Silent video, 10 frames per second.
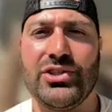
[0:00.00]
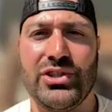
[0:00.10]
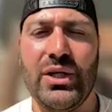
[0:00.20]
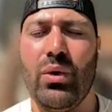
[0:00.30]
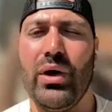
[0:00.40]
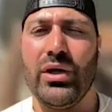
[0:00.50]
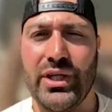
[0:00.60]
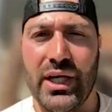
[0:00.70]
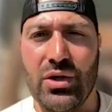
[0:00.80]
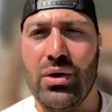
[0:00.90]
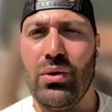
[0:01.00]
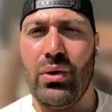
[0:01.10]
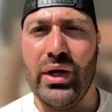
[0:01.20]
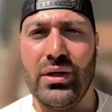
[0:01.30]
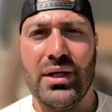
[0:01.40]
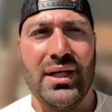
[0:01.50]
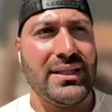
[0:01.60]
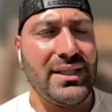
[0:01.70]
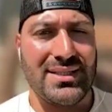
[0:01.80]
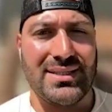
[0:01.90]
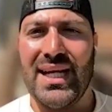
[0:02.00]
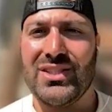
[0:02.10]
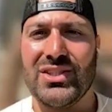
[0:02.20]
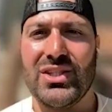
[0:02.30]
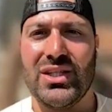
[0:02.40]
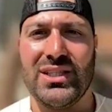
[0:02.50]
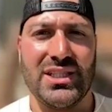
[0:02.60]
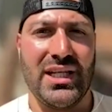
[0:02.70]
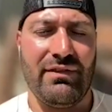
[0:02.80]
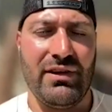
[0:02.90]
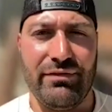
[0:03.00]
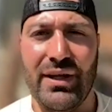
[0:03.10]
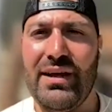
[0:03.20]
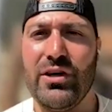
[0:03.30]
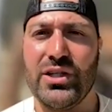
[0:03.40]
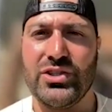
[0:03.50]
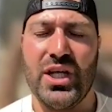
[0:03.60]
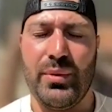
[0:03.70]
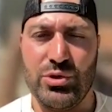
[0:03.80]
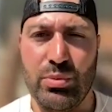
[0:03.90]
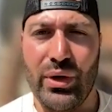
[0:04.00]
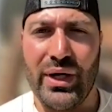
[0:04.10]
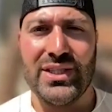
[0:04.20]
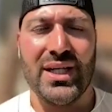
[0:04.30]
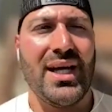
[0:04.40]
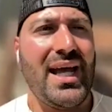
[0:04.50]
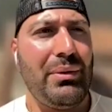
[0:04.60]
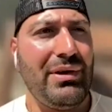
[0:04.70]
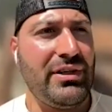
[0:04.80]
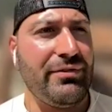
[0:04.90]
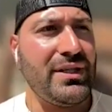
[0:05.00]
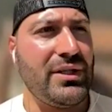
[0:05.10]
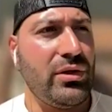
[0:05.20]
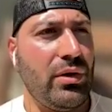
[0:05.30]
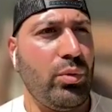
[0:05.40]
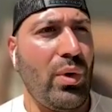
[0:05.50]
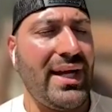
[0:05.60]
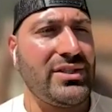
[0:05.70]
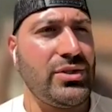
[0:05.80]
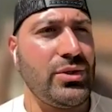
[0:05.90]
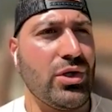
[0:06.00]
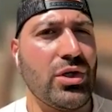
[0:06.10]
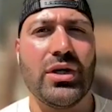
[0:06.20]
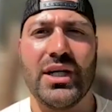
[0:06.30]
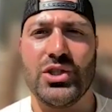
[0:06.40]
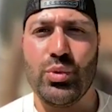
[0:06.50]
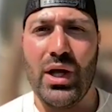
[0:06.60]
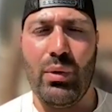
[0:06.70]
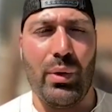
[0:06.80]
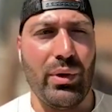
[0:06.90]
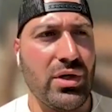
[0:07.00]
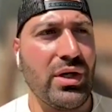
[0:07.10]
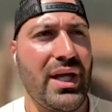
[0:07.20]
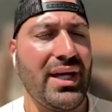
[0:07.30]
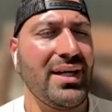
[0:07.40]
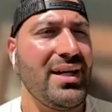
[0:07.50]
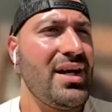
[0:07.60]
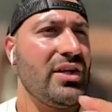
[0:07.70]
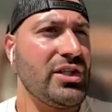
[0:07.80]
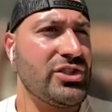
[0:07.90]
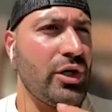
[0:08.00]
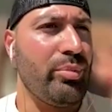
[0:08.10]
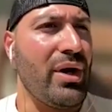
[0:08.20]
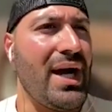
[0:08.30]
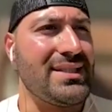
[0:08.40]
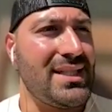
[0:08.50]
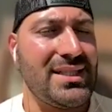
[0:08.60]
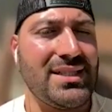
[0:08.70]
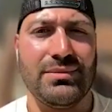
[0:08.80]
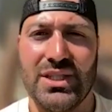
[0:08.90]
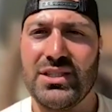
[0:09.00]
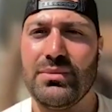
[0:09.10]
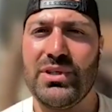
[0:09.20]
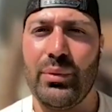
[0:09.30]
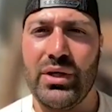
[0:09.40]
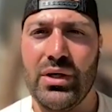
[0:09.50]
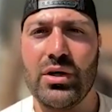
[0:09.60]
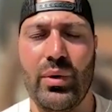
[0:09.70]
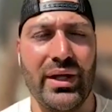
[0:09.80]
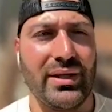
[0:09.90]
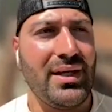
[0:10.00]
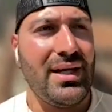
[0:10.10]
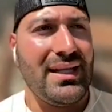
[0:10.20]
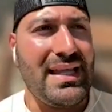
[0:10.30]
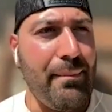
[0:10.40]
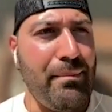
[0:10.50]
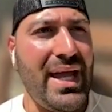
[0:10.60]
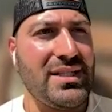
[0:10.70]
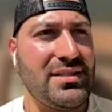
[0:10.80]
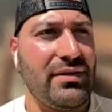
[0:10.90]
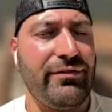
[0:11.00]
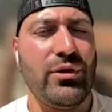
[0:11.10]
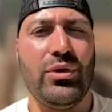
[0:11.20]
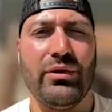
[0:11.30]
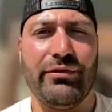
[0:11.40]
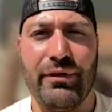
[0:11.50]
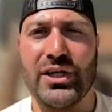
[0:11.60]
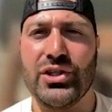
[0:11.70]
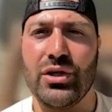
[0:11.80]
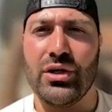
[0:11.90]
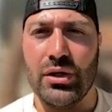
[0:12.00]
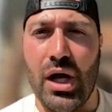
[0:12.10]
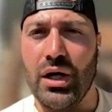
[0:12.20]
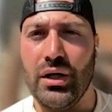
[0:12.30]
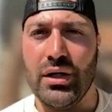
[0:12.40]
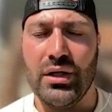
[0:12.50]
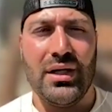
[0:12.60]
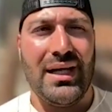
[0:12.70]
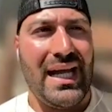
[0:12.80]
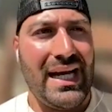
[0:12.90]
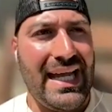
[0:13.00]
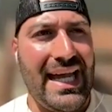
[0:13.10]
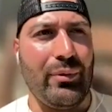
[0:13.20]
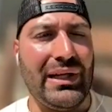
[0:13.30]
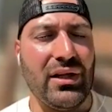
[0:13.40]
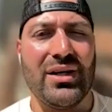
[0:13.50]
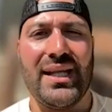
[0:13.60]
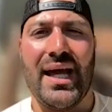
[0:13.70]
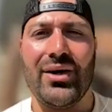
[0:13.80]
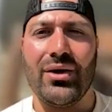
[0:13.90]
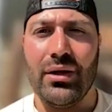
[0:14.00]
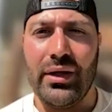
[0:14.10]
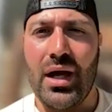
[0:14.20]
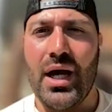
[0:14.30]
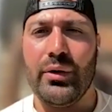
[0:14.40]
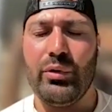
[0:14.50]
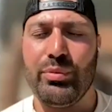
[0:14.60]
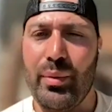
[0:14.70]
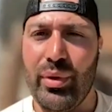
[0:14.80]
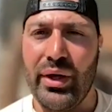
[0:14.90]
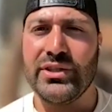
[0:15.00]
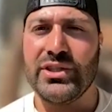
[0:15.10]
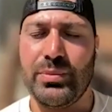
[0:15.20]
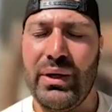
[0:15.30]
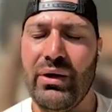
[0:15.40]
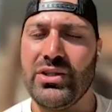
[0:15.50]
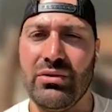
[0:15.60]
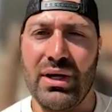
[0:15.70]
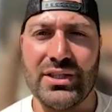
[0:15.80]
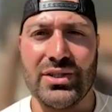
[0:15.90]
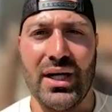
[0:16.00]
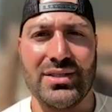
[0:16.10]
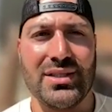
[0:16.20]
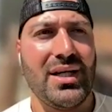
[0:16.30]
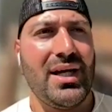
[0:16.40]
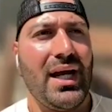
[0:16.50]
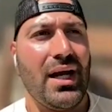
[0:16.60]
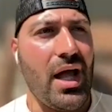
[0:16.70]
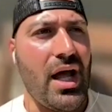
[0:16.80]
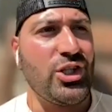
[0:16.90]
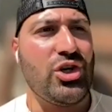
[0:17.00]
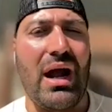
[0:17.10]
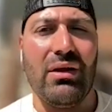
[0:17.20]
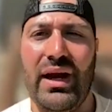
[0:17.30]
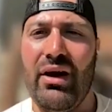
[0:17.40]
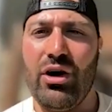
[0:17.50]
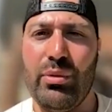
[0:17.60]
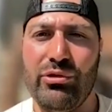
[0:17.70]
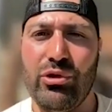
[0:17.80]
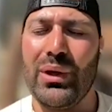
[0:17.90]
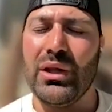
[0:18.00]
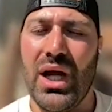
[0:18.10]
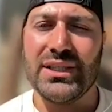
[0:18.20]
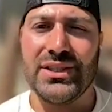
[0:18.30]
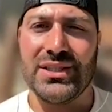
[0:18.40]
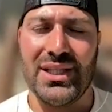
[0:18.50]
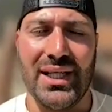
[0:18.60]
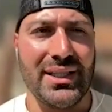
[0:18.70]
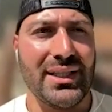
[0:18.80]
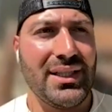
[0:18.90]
seed oils like canola oil. Doesn't taste as good, doesn't give enough flavor, doesn't keep as moist. We have different way to cook as well. While we're cooking, There's certain processes and systems that we cook with that makes food fresher longer. And again, we learned that early on with my brother's experience in the restaurants and a lot of trial and error before we launched this thing